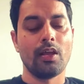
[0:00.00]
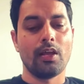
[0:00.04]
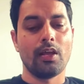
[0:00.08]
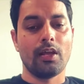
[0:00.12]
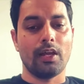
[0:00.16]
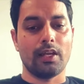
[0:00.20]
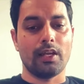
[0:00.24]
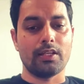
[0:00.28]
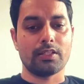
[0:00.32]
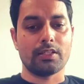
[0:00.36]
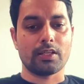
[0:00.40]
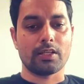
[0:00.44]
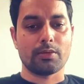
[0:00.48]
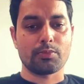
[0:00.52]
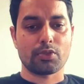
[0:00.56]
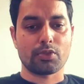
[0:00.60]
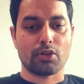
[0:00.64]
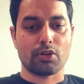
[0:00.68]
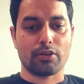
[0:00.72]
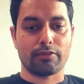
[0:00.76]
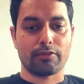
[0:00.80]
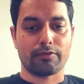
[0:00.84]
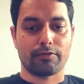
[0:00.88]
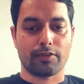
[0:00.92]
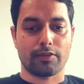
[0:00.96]
In terms
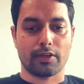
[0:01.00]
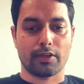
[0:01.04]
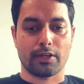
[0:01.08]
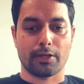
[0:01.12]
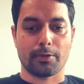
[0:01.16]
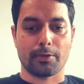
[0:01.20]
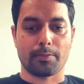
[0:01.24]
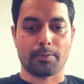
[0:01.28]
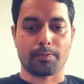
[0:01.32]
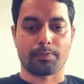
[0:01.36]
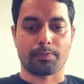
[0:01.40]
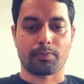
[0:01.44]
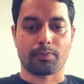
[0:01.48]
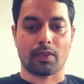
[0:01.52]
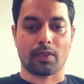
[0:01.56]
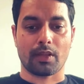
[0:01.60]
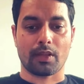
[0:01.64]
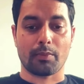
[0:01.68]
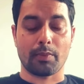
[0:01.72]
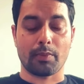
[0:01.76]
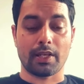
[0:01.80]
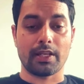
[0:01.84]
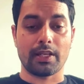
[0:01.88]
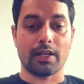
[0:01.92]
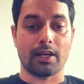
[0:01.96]
of
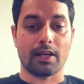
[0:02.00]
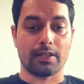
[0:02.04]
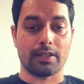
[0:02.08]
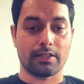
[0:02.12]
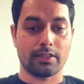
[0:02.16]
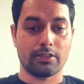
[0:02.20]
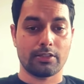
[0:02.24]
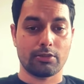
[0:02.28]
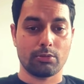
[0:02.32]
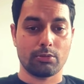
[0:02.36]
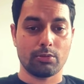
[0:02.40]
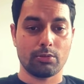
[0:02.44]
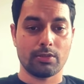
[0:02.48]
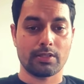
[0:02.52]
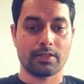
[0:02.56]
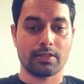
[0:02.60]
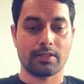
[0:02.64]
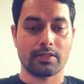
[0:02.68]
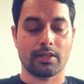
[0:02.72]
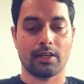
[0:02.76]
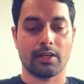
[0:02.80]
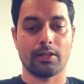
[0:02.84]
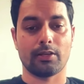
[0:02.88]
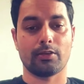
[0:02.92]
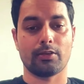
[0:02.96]
many other tools
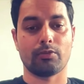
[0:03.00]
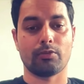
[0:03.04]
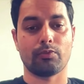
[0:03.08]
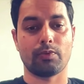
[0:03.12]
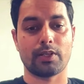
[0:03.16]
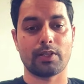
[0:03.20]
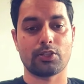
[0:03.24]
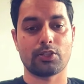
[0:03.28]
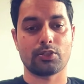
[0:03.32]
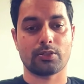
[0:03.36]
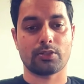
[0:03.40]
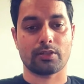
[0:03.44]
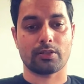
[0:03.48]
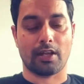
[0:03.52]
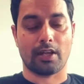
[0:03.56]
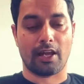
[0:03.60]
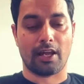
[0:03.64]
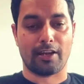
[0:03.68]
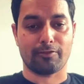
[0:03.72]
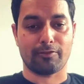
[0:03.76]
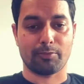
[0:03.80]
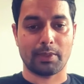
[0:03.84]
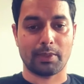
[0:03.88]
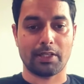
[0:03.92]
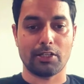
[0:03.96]
which
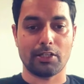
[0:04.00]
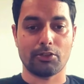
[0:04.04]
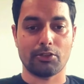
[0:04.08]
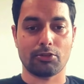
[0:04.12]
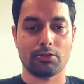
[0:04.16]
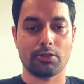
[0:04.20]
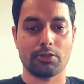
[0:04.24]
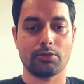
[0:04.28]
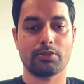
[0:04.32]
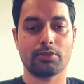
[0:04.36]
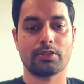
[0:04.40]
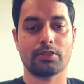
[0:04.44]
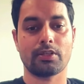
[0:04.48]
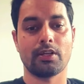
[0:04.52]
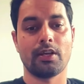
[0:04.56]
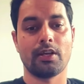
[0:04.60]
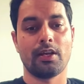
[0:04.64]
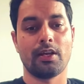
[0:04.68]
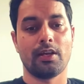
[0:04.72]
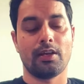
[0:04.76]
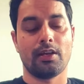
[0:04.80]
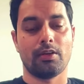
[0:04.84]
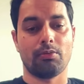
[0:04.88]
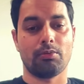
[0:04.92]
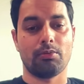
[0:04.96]
have been introduced
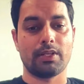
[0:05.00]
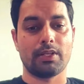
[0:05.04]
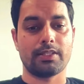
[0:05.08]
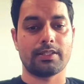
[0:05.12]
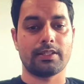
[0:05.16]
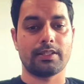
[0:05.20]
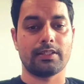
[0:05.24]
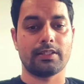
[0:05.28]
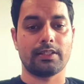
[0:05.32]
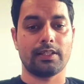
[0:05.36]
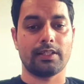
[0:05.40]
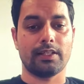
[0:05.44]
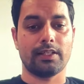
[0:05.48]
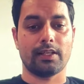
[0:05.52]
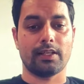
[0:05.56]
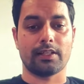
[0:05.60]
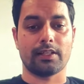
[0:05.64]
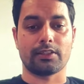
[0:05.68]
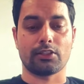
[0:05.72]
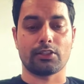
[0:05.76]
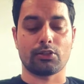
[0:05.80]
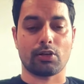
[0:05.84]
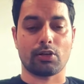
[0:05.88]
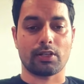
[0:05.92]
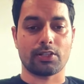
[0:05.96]
recently, like
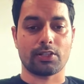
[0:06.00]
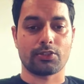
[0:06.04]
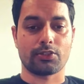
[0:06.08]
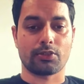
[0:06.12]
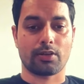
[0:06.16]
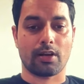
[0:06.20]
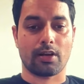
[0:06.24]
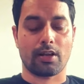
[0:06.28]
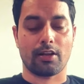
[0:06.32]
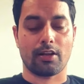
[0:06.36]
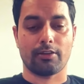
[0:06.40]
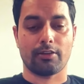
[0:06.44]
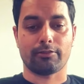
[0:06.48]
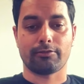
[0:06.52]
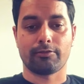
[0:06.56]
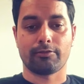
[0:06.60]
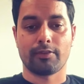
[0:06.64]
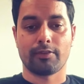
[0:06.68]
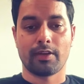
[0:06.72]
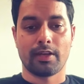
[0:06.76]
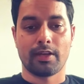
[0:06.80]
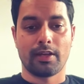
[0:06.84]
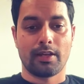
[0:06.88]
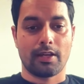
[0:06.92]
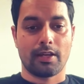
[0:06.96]
the knowledge graph
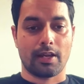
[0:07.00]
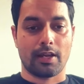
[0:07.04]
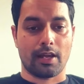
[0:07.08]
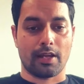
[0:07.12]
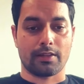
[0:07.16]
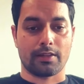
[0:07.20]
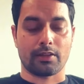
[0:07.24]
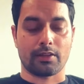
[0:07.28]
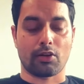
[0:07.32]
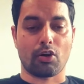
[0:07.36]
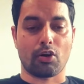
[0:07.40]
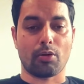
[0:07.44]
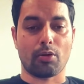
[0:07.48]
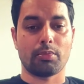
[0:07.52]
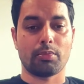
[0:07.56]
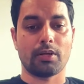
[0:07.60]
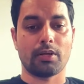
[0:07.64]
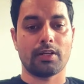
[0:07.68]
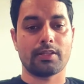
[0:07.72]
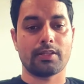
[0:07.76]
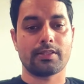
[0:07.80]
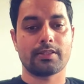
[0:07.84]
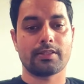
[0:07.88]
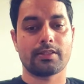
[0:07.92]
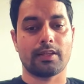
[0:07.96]
and the
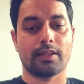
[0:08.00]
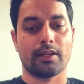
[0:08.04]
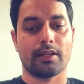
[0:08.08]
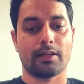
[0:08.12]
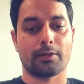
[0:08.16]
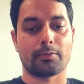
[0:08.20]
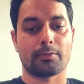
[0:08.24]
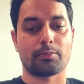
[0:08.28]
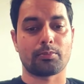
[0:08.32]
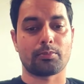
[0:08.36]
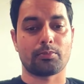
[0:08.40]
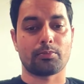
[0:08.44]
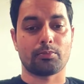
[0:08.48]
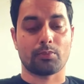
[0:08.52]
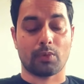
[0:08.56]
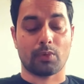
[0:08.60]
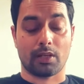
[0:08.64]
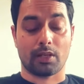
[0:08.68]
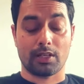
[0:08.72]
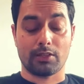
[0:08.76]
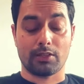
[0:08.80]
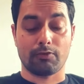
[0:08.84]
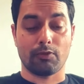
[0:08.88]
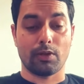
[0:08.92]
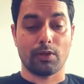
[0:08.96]
compass,
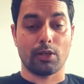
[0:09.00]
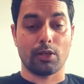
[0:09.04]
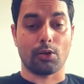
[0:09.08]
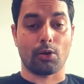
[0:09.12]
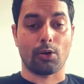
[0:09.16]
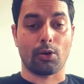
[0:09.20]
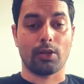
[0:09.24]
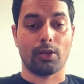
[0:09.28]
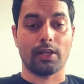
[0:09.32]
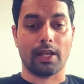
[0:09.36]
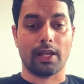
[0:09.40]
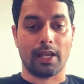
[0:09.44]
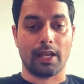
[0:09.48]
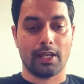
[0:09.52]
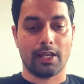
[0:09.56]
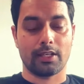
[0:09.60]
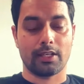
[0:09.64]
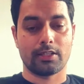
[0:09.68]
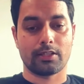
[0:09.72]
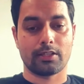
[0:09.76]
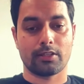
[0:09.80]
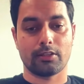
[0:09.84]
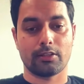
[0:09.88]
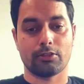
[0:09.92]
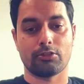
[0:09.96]
it will all aid
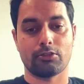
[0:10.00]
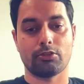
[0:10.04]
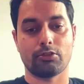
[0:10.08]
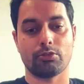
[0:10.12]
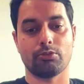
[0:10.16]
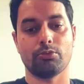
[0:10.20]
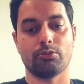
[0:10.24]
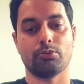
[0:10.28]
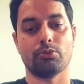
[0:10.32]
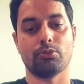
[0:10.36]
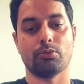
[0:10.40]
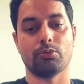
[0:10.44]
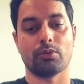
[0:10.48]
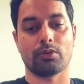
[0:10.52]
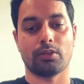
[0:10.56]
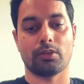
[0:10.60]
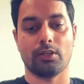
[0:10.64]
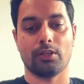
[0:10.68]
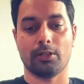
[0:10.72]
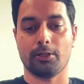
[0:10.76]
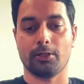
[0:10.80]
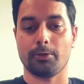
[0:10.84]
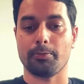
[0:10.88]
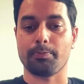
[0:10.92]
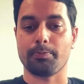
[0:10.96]
to
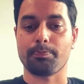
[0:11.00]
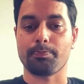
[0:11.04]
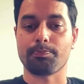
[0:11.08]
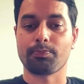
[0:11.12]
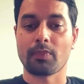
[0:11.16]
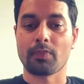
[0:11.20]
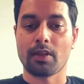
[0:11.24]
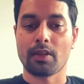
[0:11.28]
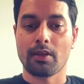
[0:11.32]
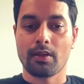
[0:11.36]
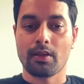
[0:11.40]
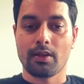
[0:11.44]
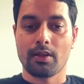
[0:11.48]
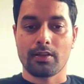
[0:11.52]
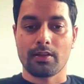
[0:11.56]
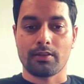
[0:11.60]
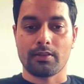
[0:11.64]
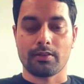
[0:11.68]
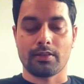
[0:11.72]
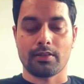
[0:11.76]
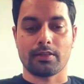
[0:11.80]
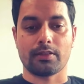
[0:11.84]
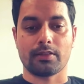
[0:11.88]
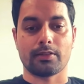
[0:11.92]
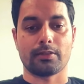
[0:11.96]

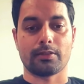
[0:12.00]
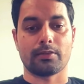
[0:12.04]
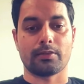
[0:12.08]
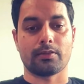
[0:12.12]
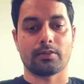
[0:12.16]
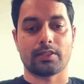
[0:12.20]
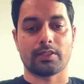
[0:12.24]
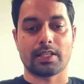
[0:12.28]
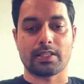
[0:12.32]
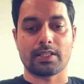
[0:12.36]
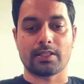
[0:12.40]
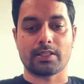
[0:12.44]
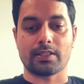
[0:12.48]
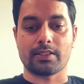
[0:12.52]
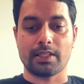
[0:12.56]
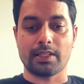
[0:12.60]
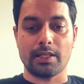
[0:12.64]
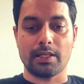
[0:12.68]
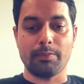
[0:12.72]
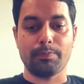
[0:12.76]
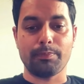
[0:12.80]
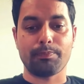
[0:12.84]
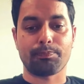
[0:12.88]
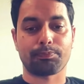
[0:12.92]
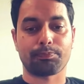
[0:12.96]
the data
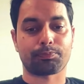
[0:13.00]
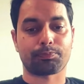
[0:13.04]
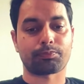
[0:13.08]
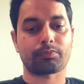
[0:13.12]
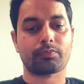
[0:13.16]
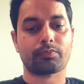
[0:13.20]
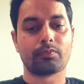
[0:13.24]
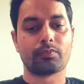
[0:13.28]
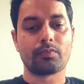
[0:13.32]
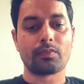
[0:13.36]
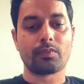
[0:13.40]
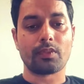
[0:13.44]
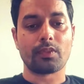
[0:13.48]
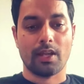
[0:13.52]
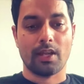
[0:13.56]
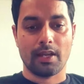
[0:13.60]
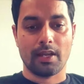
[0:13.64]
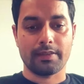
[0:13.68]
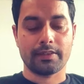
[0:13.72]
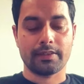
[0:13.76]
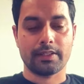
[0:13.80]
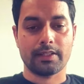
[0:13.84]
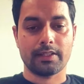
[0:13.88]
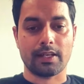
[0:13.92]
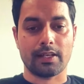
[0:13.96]
team and
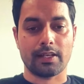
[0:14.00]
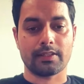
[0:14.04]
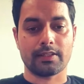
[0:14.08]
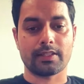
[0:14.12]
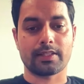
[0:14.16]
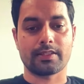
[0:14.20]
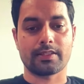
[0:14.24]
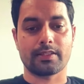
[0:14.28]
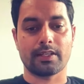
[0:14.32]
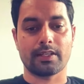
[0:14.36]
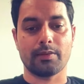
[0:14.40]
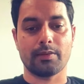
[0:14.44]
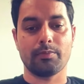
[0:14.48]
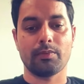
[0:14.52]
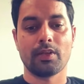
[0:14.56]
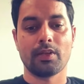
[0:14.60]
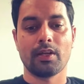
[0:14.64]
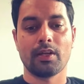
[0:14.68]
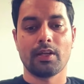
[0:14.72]
the analytics team.